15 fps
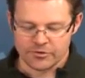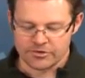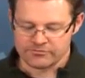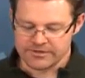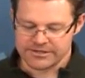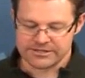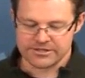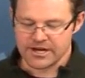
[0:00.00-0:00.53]
you were to
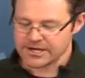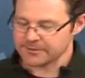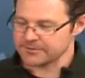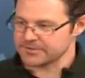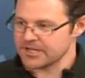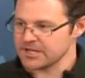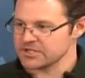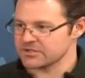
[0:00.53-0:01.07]
read the
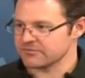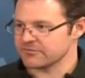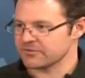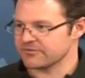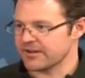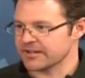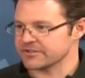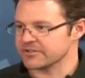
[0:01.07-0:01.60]
documentation for
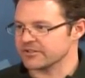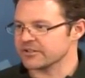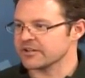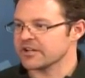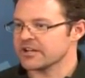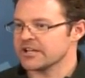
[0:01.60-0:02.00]
vector,